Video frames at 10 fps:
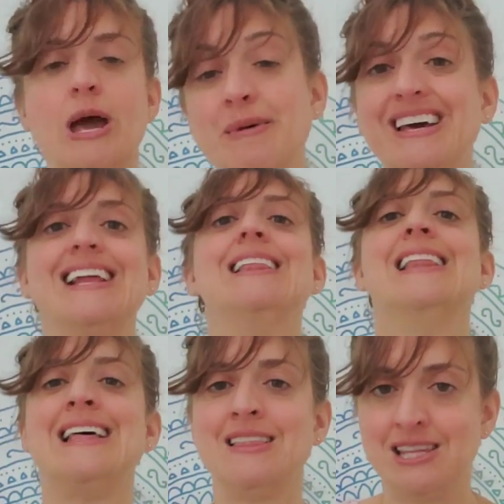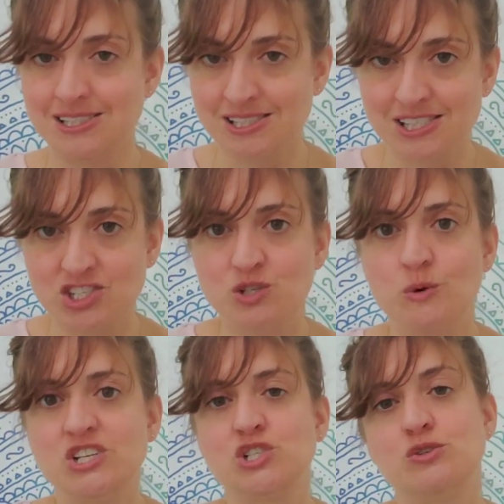Am I going to let this
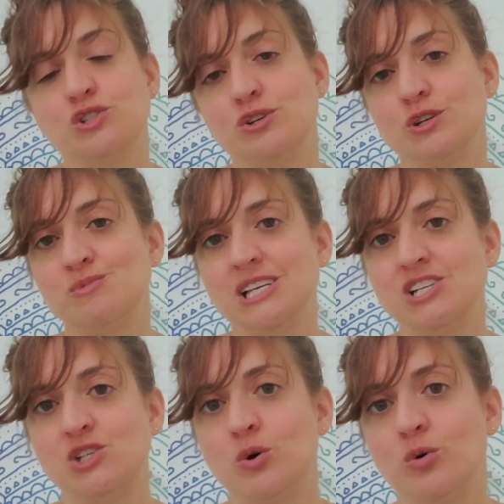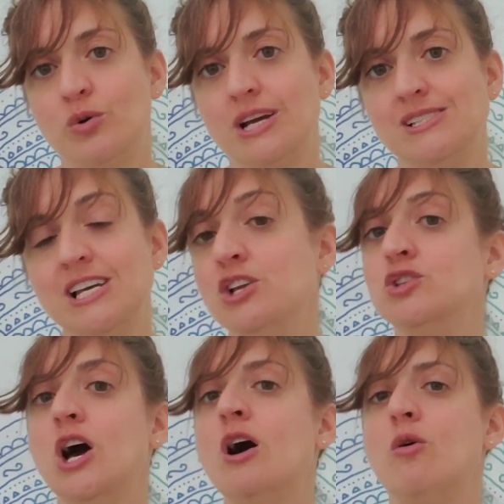situation or circumstance go crazy?
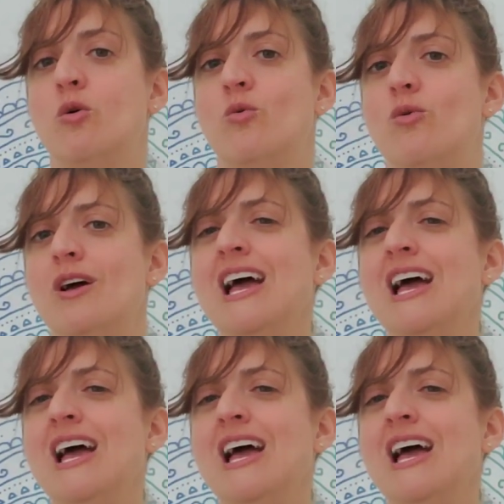No.